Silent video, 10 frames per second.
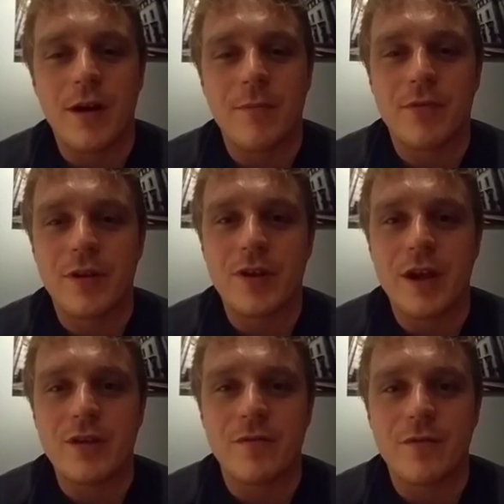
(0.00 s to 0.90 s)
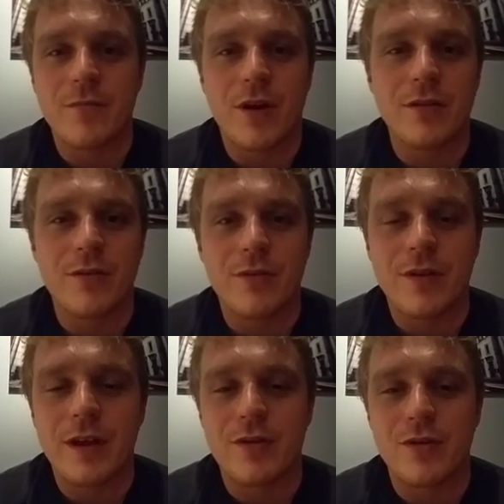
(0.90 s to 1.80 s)
appreciation for Martin Luther
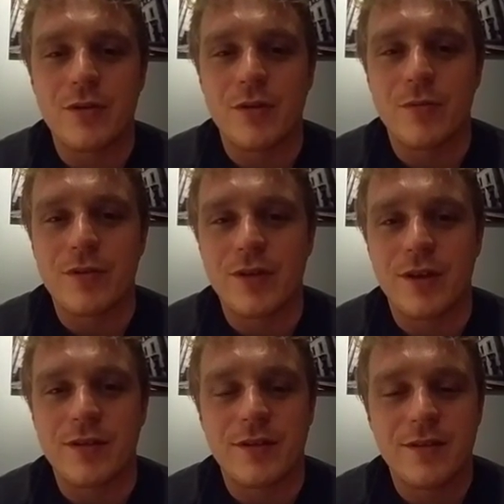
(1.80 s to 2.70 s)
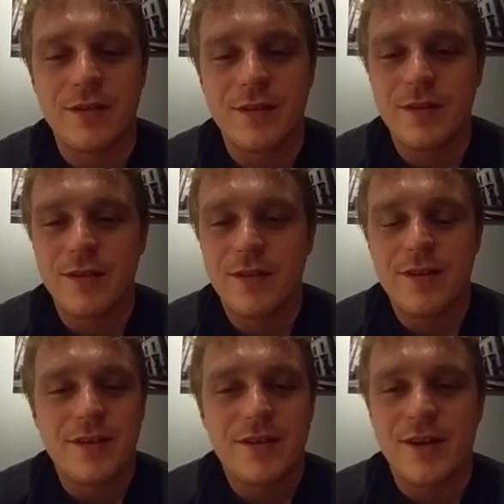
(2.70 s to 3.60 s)
King Jr. was just
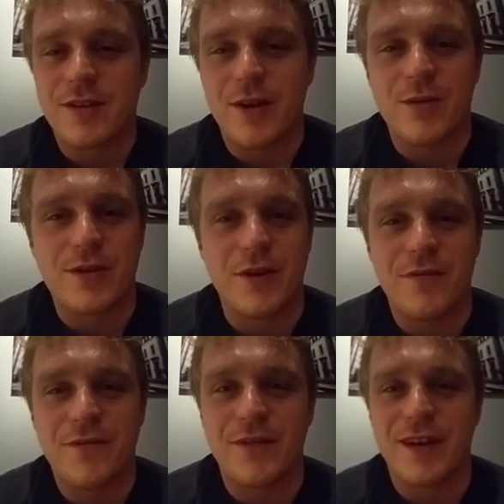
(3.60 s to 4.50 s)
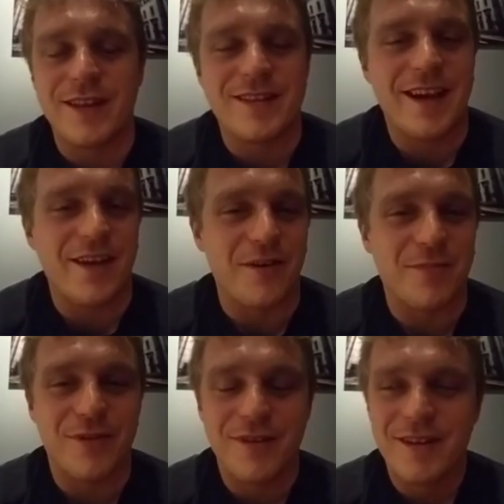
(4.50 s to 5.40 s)
oh so freaking
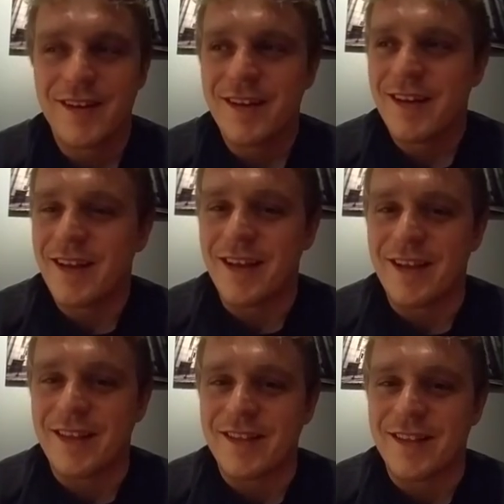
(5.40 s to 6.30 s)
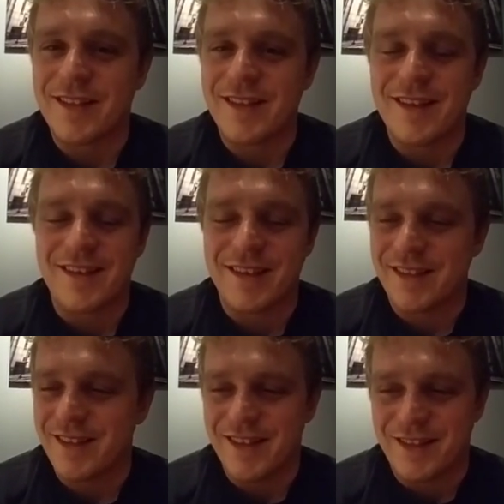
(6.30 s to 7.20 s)
terrible.
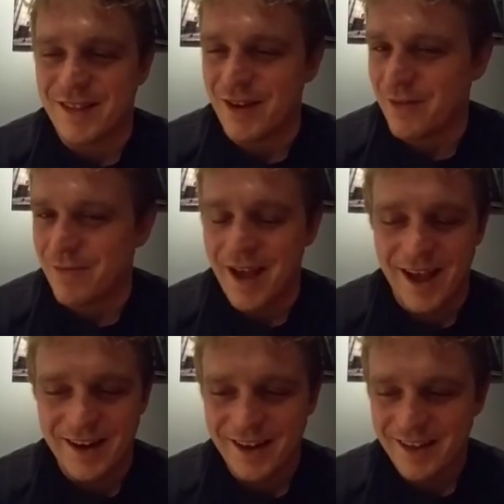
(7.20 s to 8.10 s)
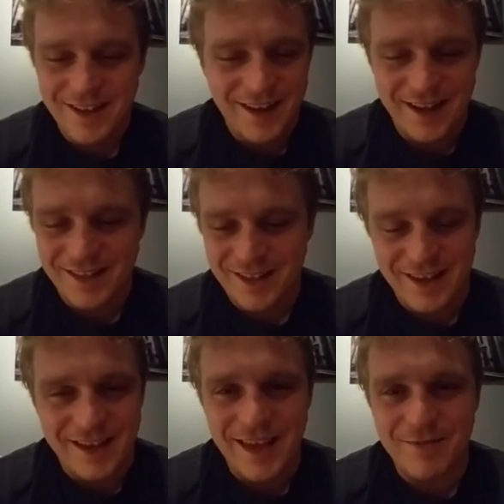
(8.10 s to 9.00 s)
It's so bad. I
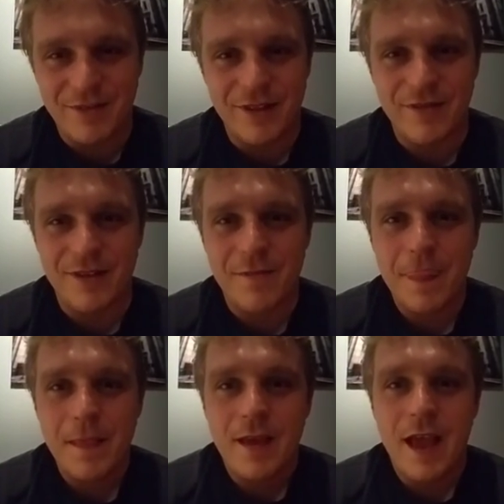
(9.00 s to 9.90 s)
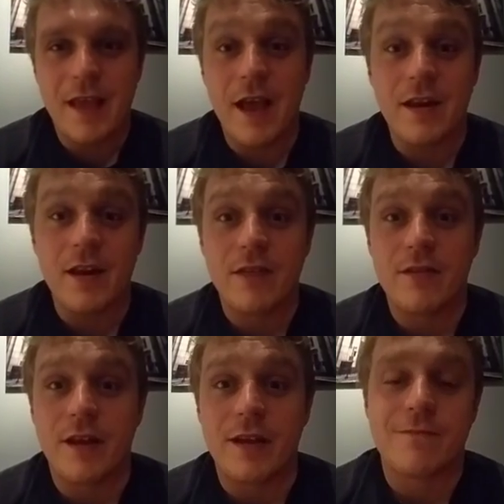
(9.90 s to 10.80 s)
can't believe it. And then
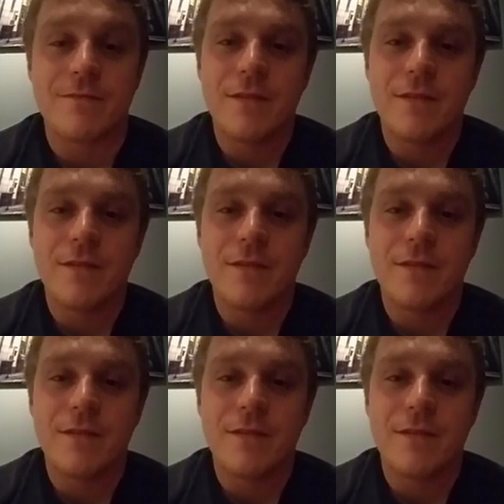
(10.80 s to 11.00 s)
like